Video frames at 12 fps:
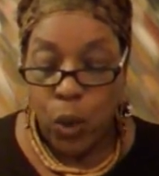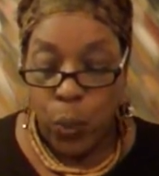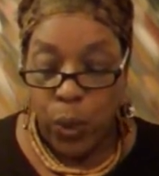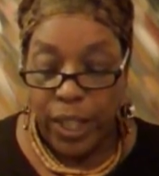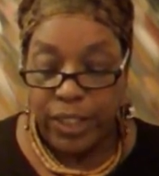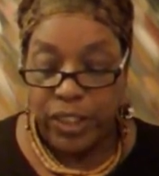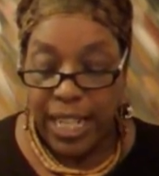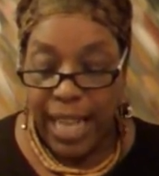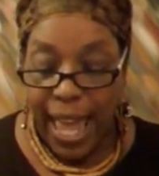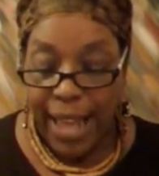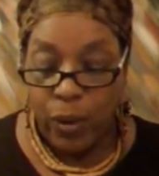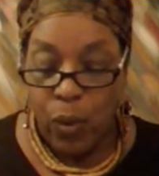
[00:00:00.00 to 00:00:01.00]
which
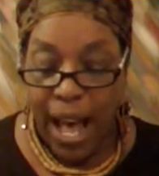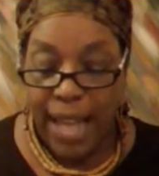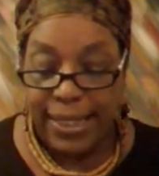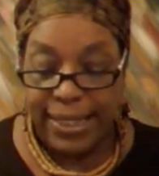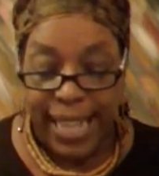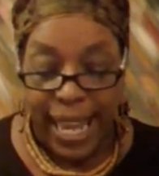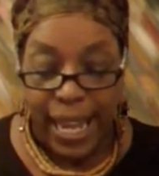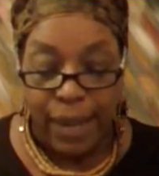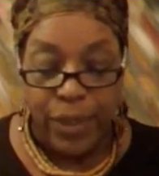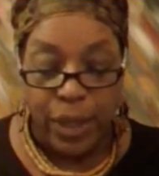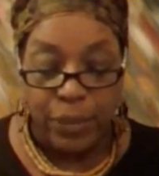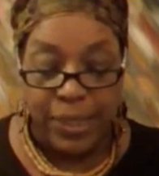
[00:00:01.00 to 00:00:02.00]
likewise
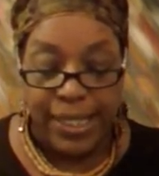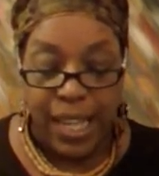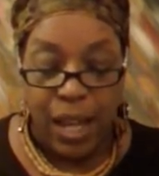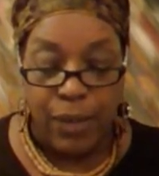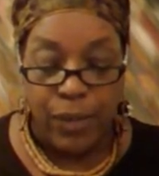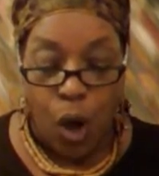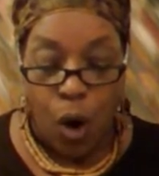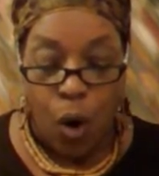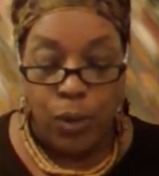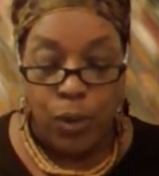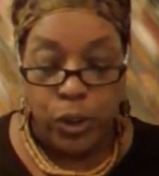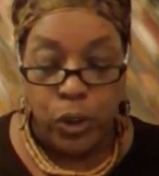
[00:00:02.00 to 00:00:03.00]
gave themselves
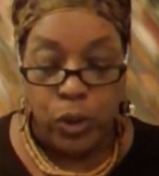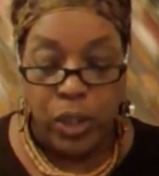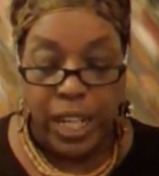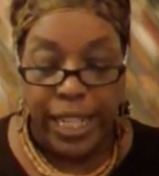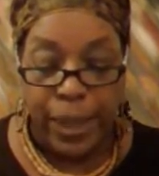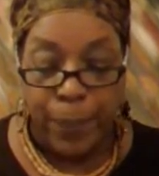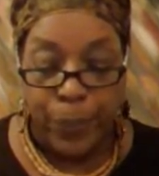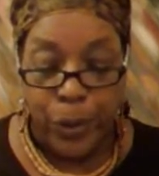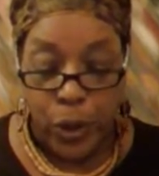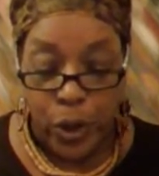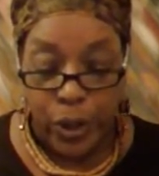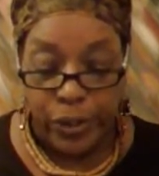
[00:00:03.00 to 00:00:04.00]
over to the
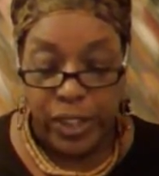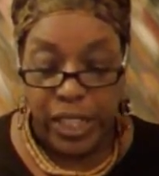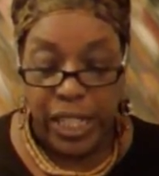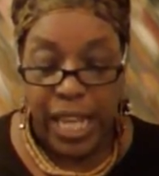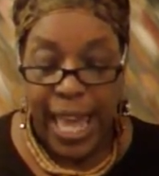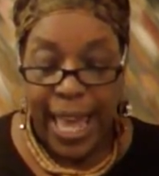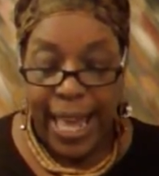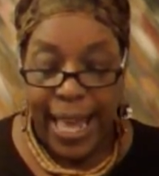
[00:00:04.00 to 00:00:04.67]
impurity